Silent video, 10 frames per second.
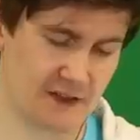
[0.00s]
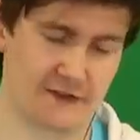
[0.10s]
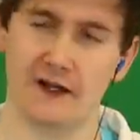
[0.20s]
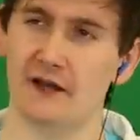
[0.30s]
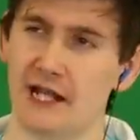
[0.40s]

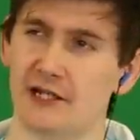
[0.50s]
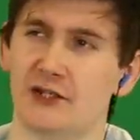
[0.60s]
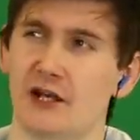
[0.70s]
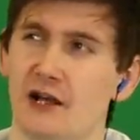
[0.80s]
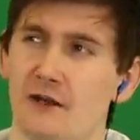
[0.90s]
So
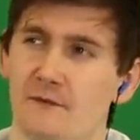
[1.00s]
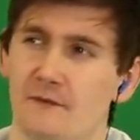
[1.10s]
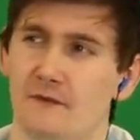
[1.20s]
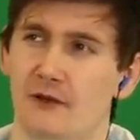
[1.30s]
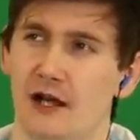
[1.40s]
Nisha,
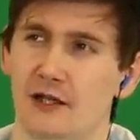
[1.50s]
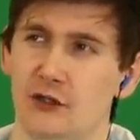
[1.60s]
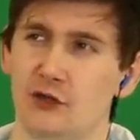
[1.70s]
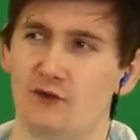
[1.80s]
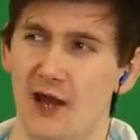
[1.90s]
are
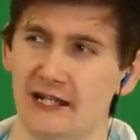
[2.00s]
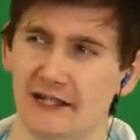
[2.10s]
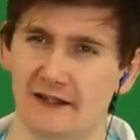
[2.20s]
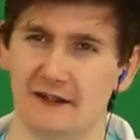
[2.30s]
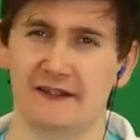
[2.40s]
you ready
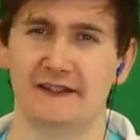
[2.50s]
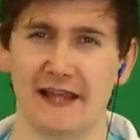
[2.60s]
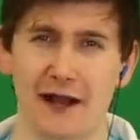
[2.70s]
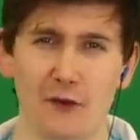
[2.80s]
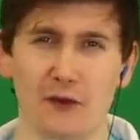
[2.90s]
to
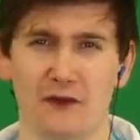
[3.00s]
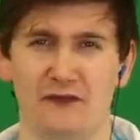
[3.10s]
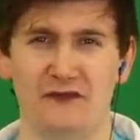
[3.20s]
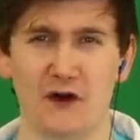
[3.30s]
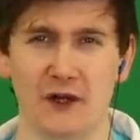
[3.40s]
sell the
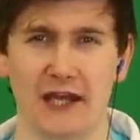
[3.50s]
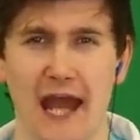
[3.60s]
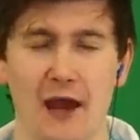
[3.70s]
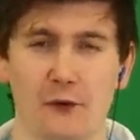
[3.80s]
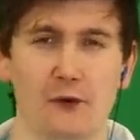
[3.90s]
fuck
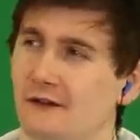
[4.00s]
out?